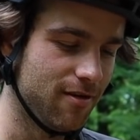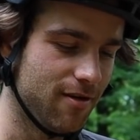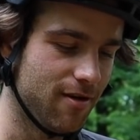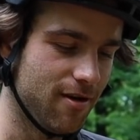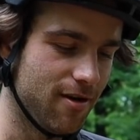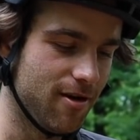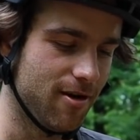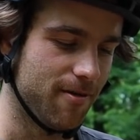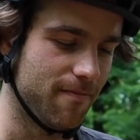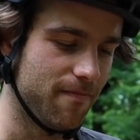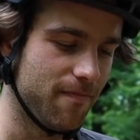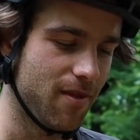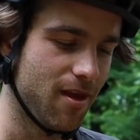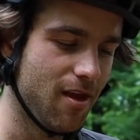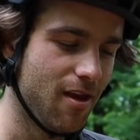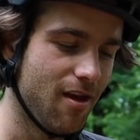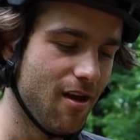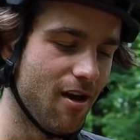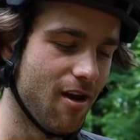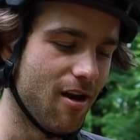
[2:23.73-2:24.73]

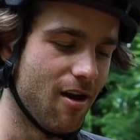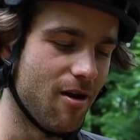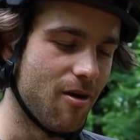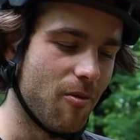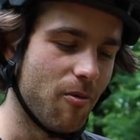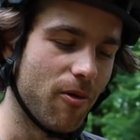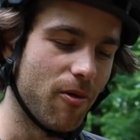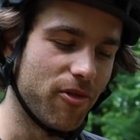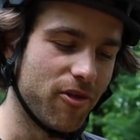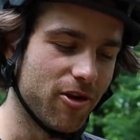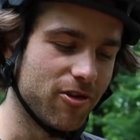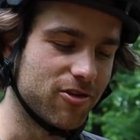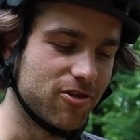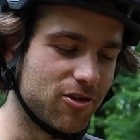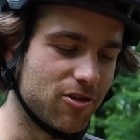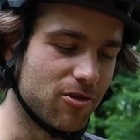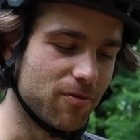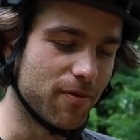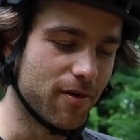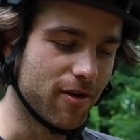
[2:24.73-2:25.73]
What they're
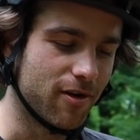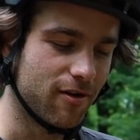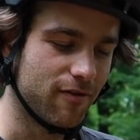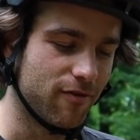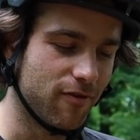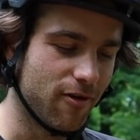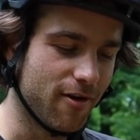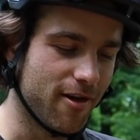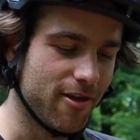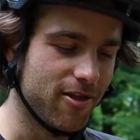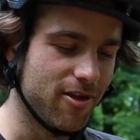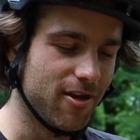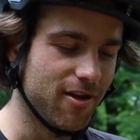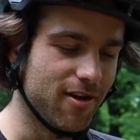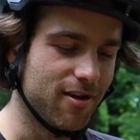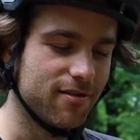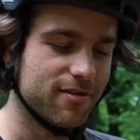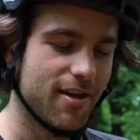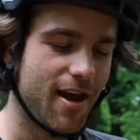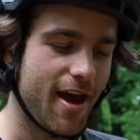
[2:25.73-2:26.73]
super good for, I think,
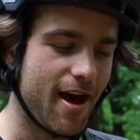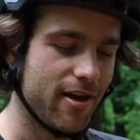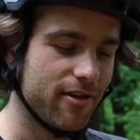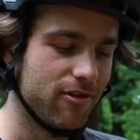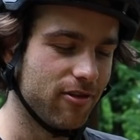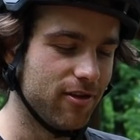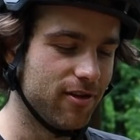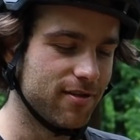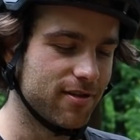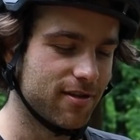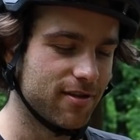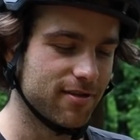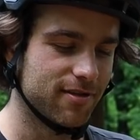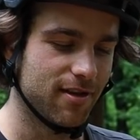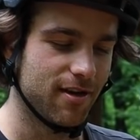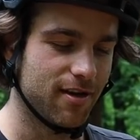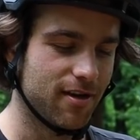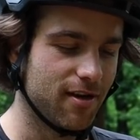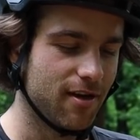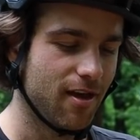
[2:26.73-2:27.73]
is athletes, because
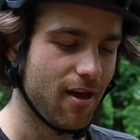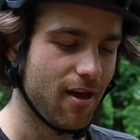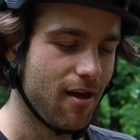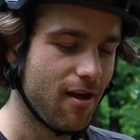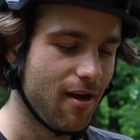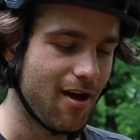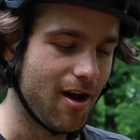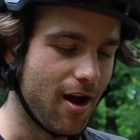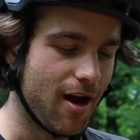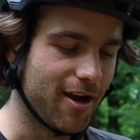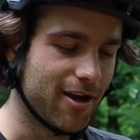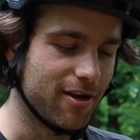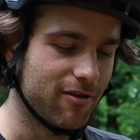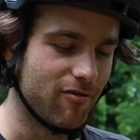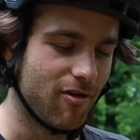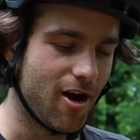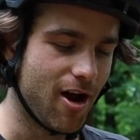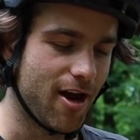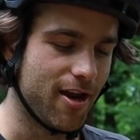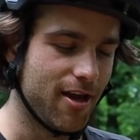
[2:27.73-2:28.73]
like I can
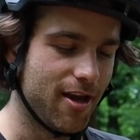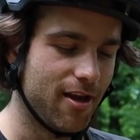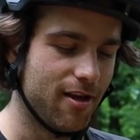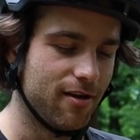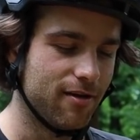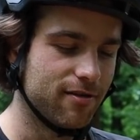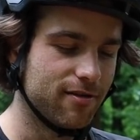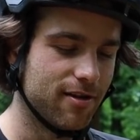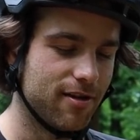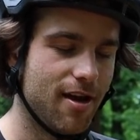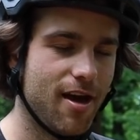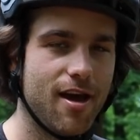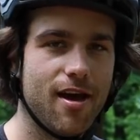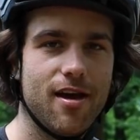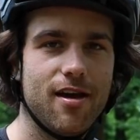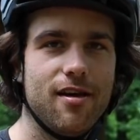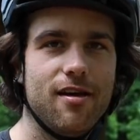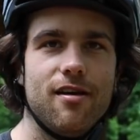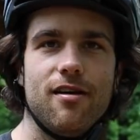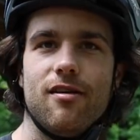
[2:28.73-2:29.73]
ride it
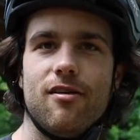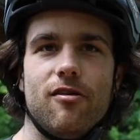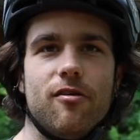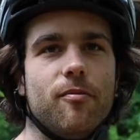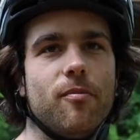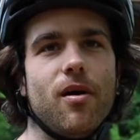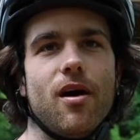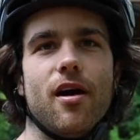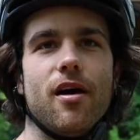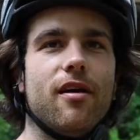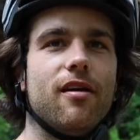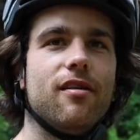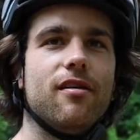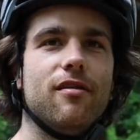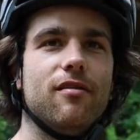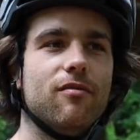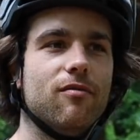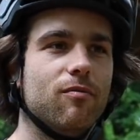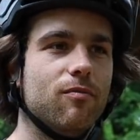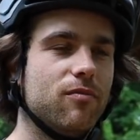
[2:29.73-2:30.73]
today on my
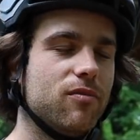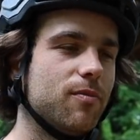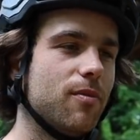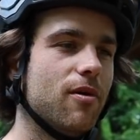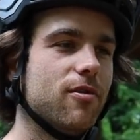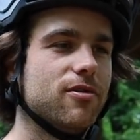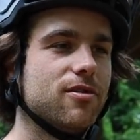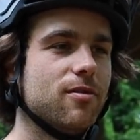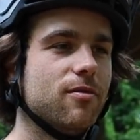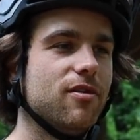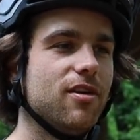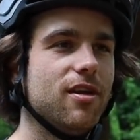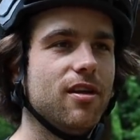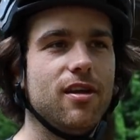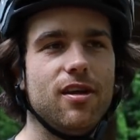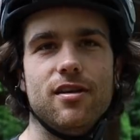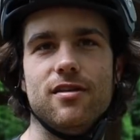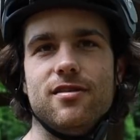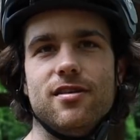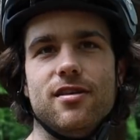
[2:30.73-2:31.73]
supposedly
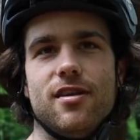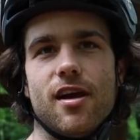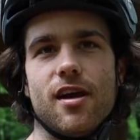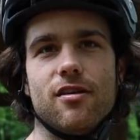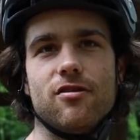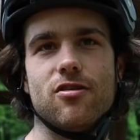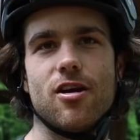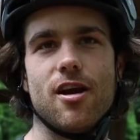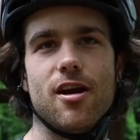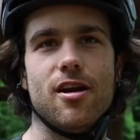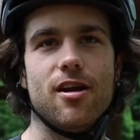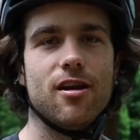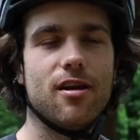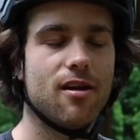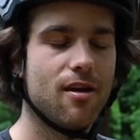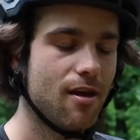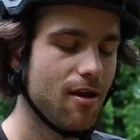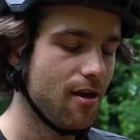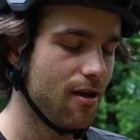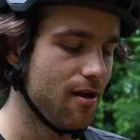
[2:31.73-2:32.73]
easy day training
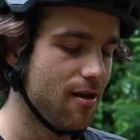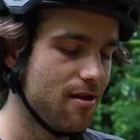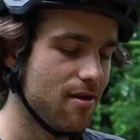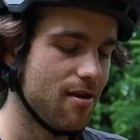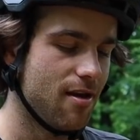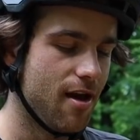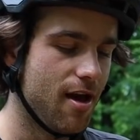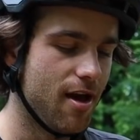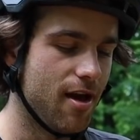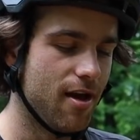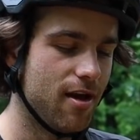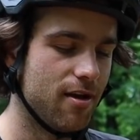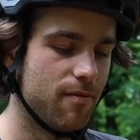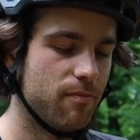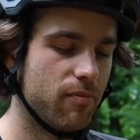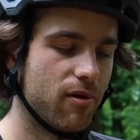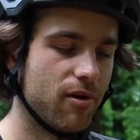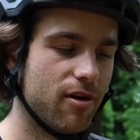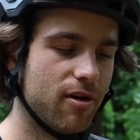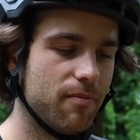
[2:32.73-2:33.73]
and
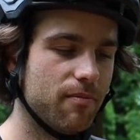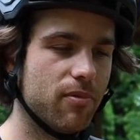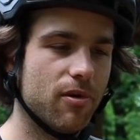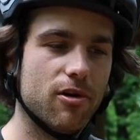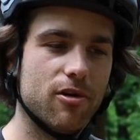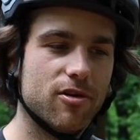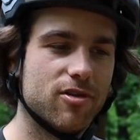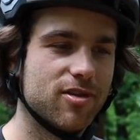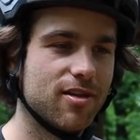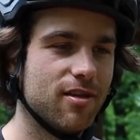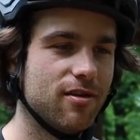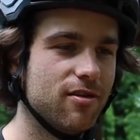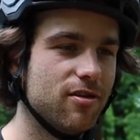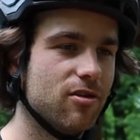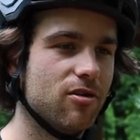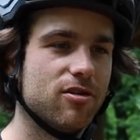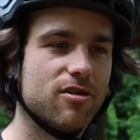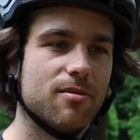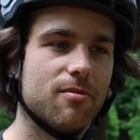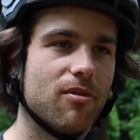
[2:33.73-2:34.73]
put it in boost and
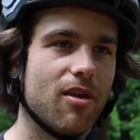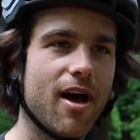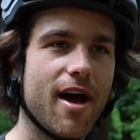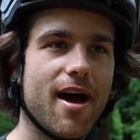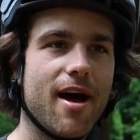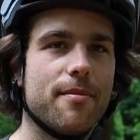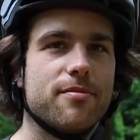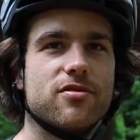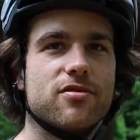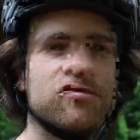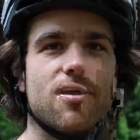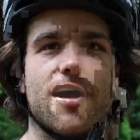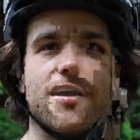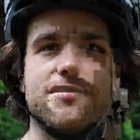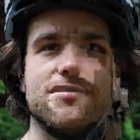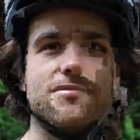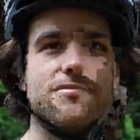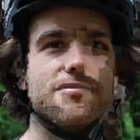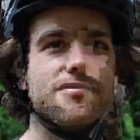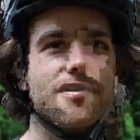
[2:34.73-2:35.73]
do some laps, ride
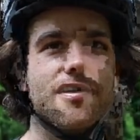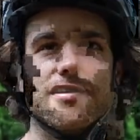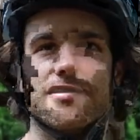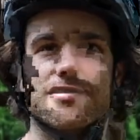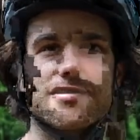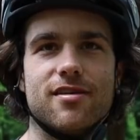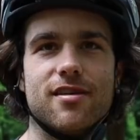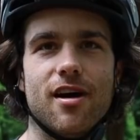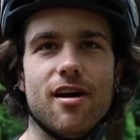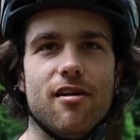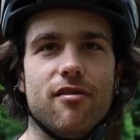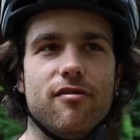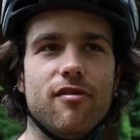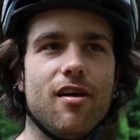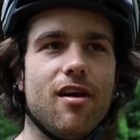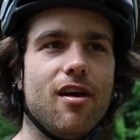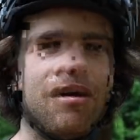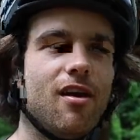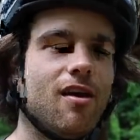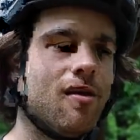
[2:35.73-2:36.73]
some fun stuff,
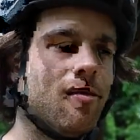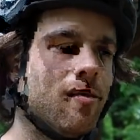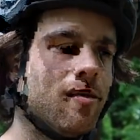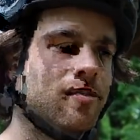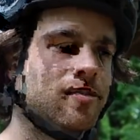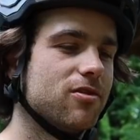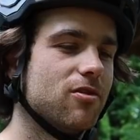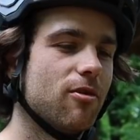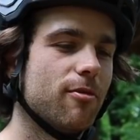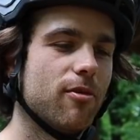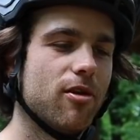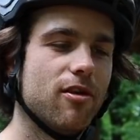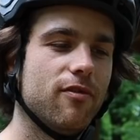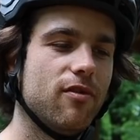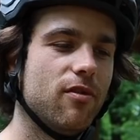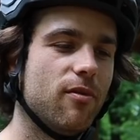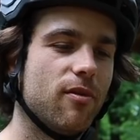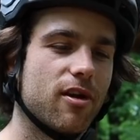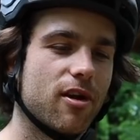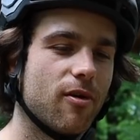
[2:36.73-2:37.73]
whereas normally if
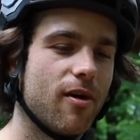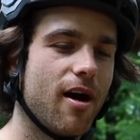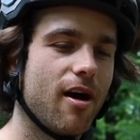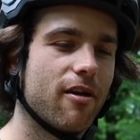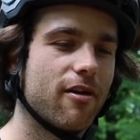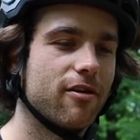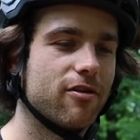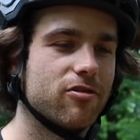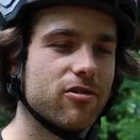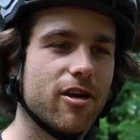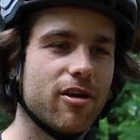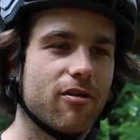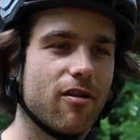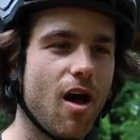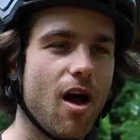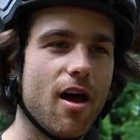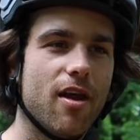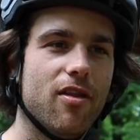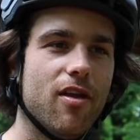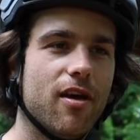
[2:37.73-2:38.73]
you want to go out on
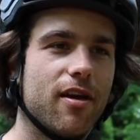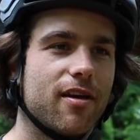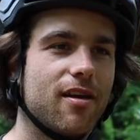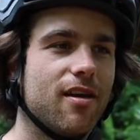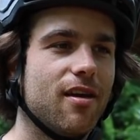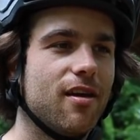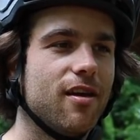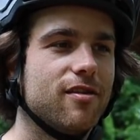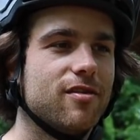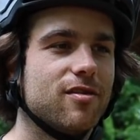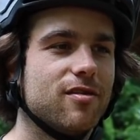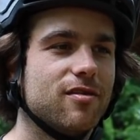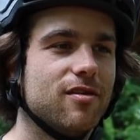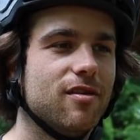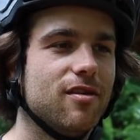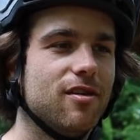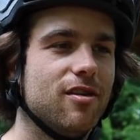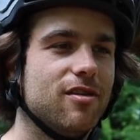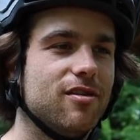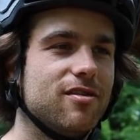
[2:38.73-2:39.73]
a, like,
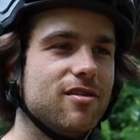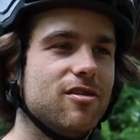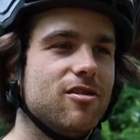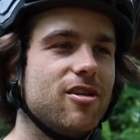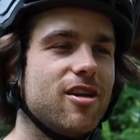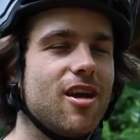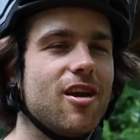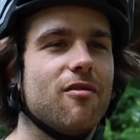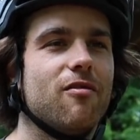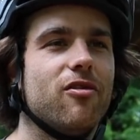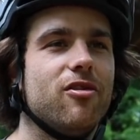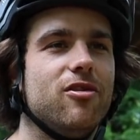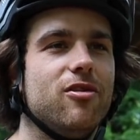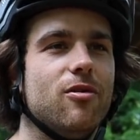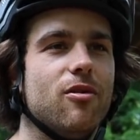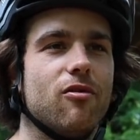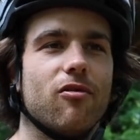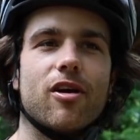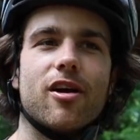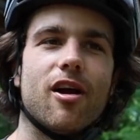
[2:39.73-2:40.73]
it's you can't really do
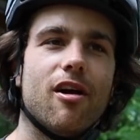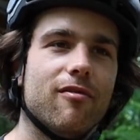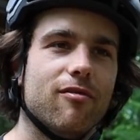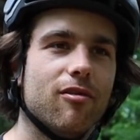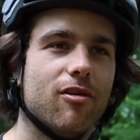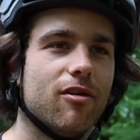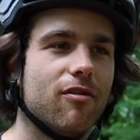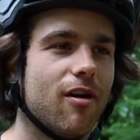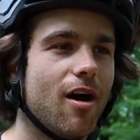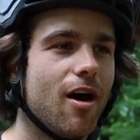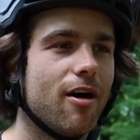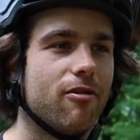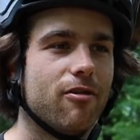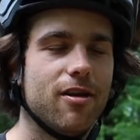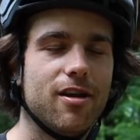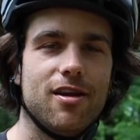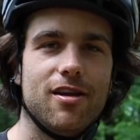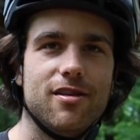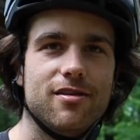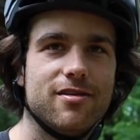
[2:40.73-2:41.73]
a recovery ride or
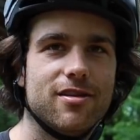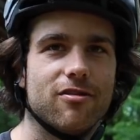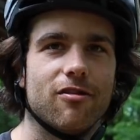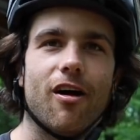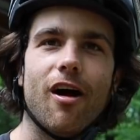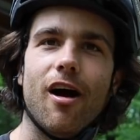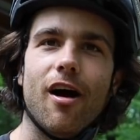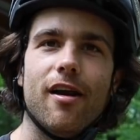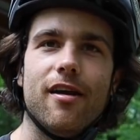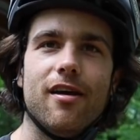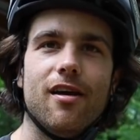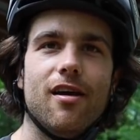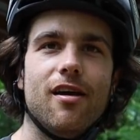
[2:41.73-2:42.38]
an easy ride.